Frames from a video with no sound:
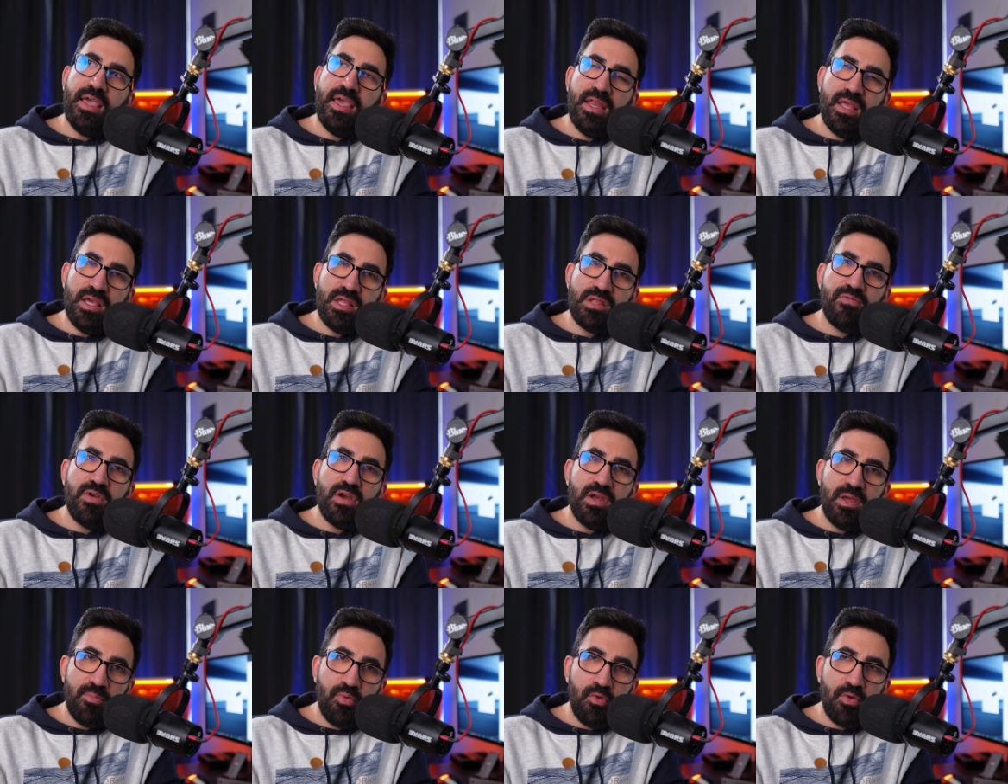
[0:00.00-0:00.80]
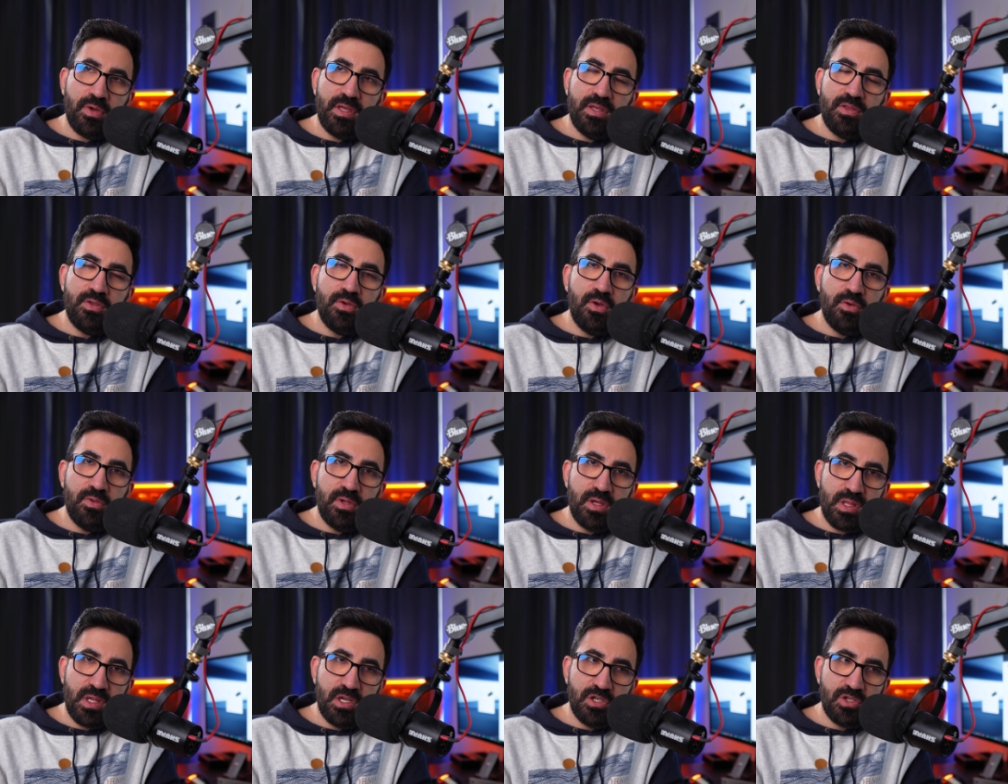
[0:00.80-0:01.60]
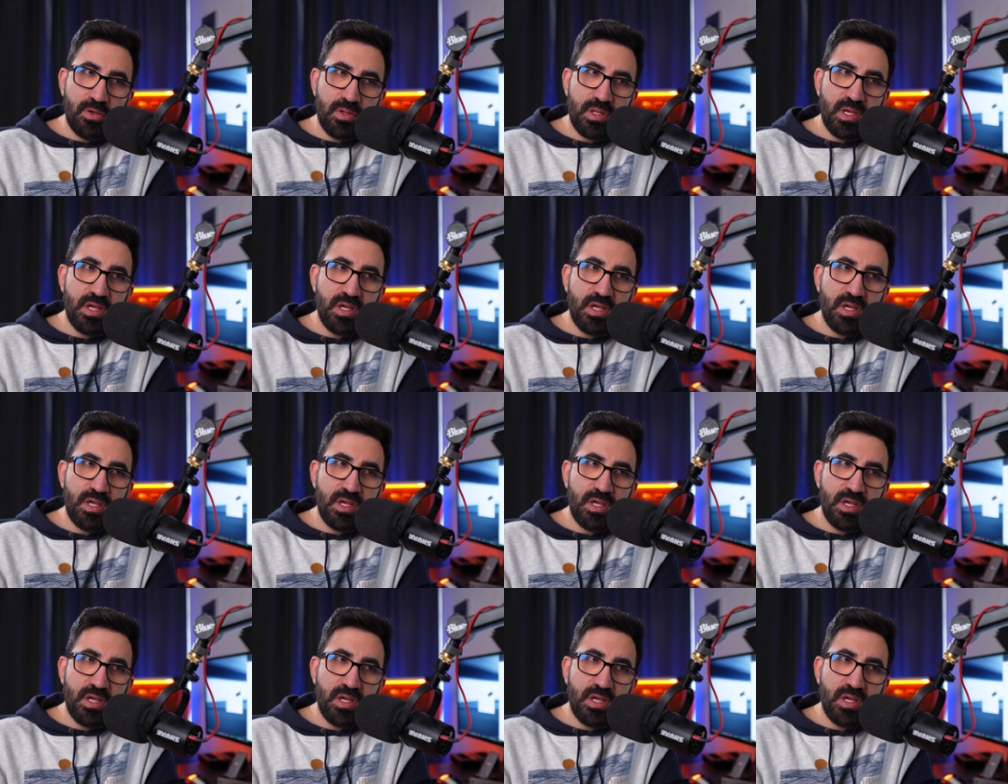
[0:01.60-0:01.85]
It is very important to know the essentials.